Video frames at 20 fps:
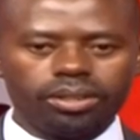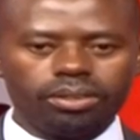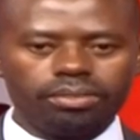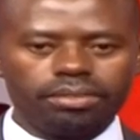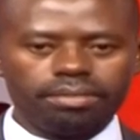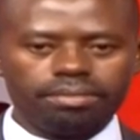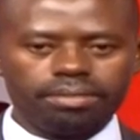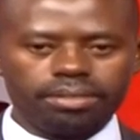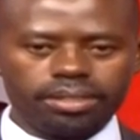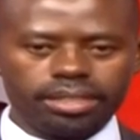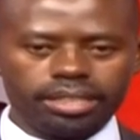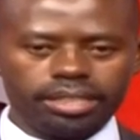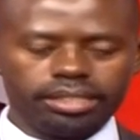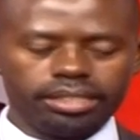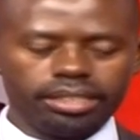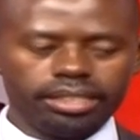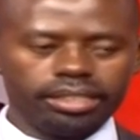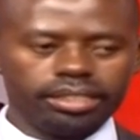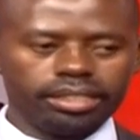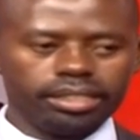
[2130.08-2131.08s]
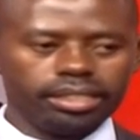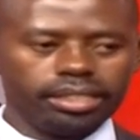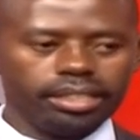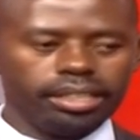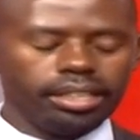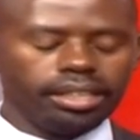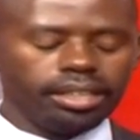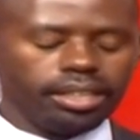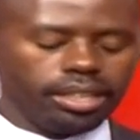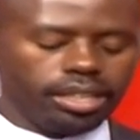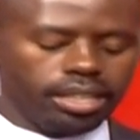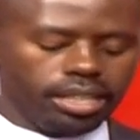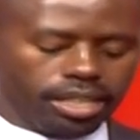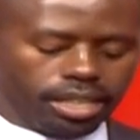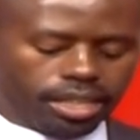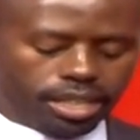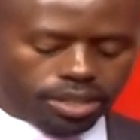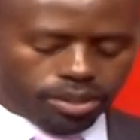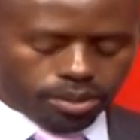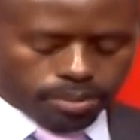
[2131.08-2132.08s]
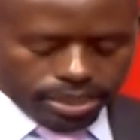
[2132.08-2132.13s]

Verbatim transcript: of the fourth estate uh, Colonel